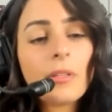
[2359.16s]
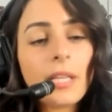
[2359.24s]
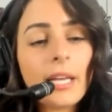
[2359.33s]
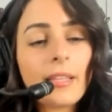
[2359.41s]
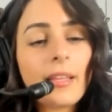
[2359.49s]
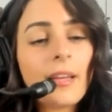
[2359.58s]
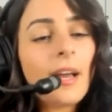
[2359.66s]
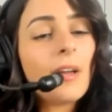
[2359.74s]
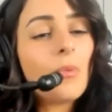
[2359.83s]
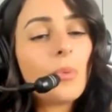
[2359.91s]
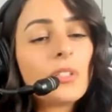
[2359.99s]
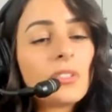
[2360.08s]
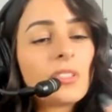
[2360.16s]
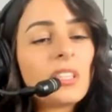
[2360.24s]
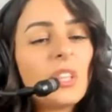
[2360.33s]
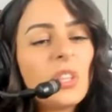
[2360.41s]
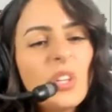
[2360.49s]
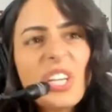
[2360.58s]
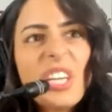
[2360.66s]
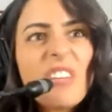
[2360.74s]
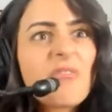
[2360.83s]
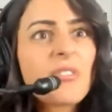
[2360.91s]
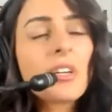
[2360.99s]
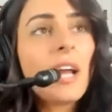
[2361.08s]
Like I was looking
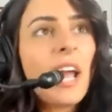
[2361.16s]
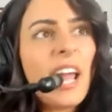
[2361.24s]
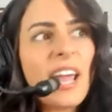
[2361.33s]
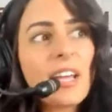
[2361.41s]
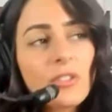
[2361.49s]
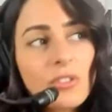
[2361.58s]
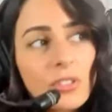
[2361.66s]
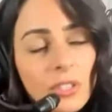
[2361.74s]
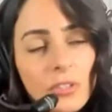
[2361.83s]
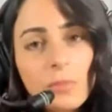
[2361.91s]
for answers,